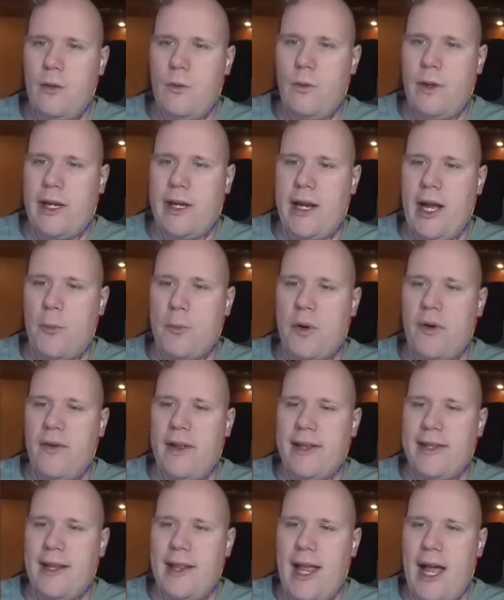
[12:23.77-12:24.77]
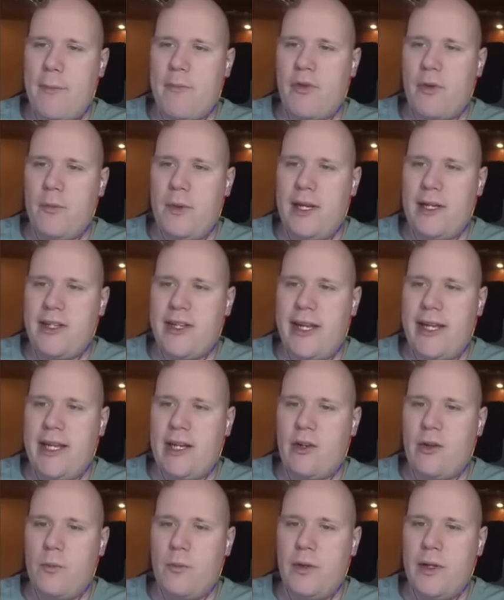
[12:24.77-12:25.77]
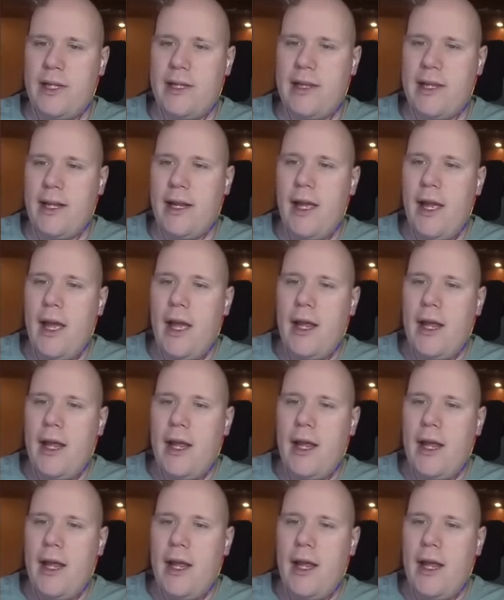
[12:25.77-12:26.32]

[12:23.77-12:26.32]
We can now prevent the lab from being taken completely.